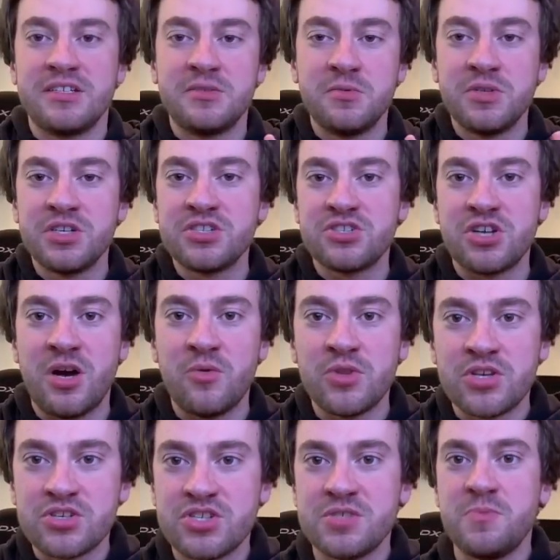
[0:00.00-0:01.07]
We're going to start with
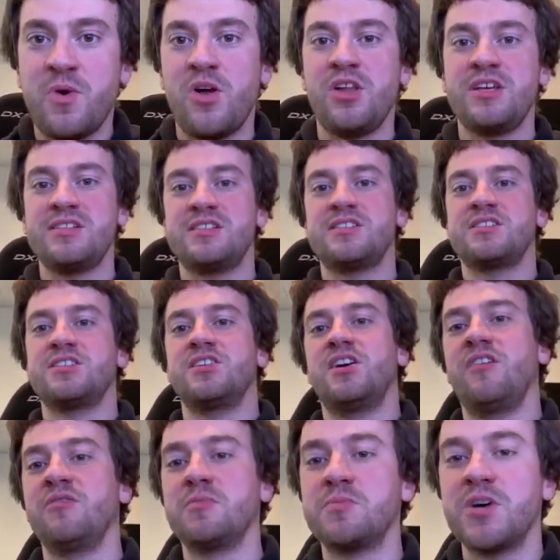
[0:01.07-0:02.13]
our smallest
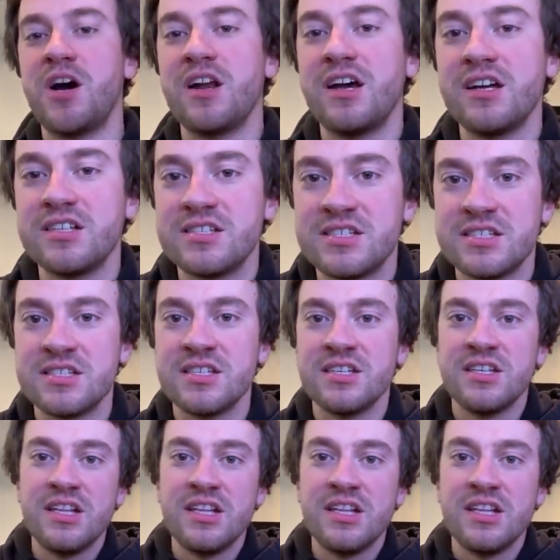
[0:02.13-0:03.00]
of the products.